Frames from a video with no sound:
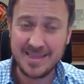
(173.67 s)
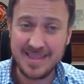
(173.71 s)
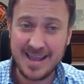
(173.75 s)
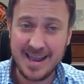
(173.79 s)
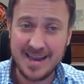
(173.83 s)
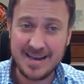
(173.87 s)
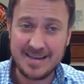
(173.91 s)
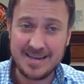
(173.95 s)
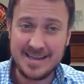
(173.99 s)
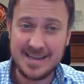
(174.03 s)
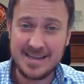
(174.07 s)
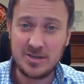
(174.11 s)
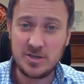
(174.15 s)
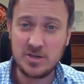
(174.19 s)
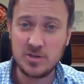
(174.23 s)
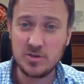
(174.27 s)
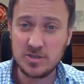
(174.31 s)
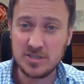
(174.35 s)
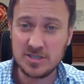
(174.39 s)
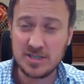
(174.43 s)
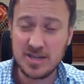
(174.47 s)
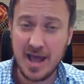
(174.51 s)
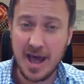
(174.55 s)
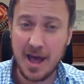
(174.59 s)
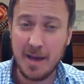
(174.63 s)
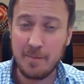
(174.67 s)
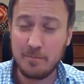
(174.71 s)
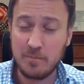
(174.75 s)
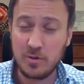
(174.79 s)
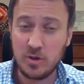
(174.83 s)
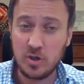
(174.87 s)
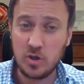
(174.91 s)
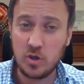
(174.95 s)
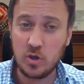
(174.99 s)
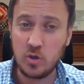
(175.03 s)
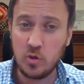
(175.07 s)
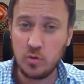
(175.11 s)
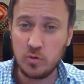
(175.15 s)
They need to stop
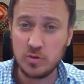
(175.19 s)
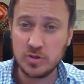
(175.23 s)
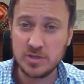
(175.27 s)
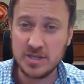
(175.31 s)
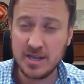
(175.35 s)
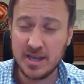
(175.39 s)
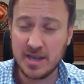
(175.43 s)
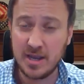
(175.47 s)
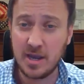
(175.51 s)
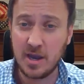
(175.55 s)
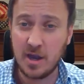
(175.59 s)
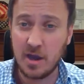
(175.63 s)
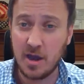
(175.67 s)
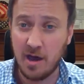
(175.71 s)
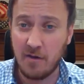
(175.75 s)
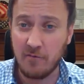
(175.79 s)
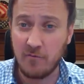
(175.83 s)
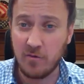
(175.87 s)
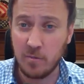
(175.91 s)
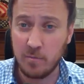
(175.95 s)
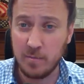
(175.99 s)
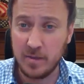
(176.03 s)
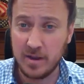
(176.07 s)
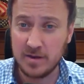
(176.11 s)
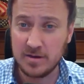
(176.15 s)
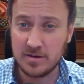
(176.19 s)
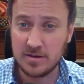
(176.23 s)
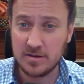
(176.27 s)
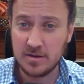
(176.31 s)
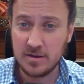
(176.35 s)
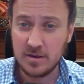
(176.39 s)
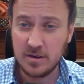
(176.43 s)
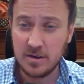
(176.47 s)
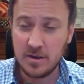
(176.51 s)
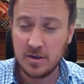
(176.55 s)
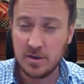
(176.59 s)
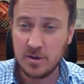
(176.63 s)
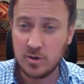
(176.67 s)
using government
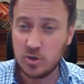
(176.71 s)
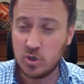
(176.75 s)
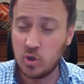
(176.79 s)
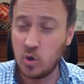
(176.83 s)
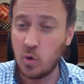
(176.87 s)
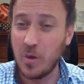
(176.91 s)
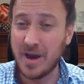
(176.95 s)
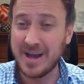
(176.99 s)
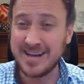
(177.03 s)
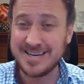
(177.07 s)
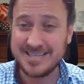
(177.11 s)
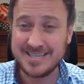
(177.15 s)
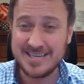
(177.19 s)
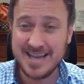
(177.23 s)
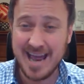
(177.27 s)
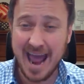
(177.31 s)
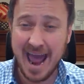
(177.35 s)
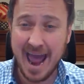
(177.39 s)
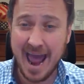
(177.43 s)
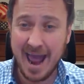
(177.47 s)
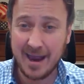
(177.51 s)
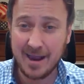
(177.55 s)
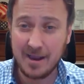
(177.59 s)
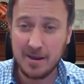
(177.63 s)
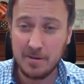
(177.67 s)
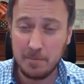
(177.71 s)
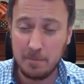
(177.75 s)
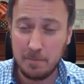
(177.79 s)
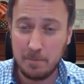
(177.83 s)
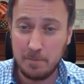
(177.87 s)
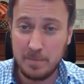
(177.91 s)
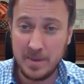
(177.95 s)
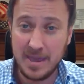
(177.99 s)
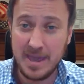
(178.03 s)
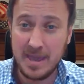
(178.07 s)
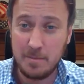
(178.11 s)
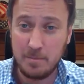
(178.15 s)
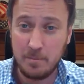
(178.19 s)
to attack
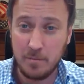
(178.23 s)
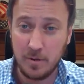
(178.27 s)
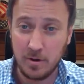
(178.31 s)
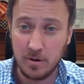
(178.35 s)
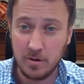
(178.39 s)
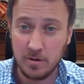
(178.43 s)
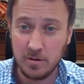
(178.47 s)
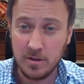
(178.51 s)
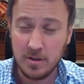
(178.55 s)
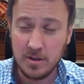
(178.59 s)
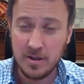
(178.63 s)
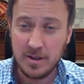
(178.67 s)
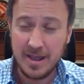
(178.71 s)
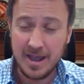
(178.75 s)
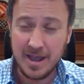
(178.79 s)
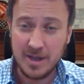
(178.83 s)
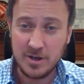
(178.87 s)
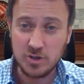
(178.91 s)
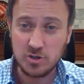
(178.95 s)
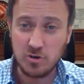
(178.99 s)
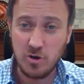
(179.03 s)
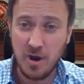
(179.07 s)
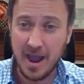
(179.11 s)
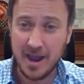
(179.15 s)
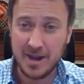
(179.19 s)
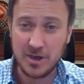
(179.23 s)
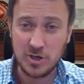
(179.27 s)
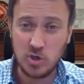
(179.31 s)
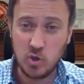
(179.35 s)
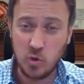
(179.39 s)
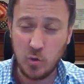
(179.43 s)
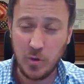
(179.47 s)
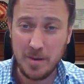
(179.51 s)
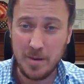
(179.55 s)
people and trying to